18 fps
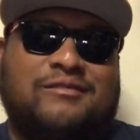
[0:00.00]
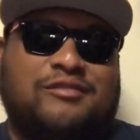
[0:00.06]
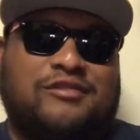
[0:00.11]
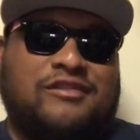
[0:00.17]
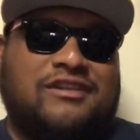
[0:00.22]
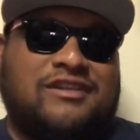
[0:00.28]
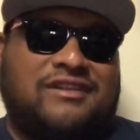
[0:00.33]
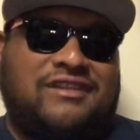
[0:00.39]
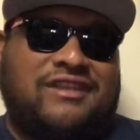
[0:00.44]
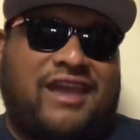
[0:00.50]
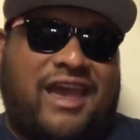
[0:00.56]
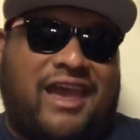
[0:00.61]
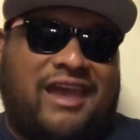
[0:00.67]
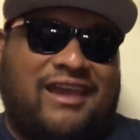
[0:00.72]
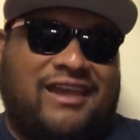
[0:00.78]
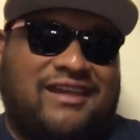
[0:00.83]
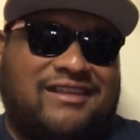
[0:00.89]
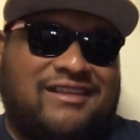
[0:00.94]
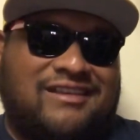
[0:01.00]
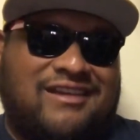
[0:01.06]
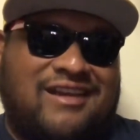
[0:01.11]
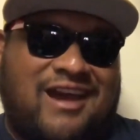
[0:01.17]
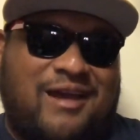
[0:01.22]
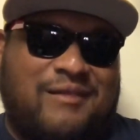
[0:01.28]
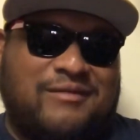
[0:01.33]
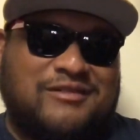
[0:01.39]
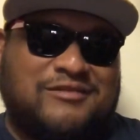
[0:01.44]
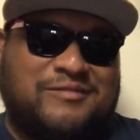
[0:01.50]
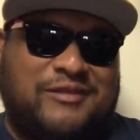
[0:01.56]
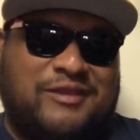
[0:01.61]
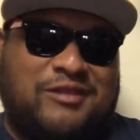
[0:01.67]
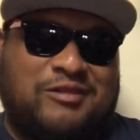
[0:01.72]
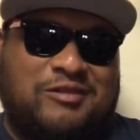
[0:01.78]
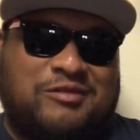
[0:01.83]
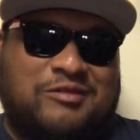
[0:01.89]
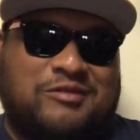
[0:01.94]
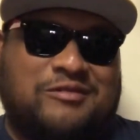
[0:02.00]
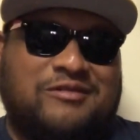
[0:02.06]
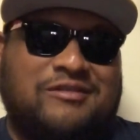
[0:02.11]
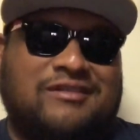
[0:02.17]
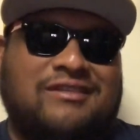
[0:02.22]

put a tag in the comments below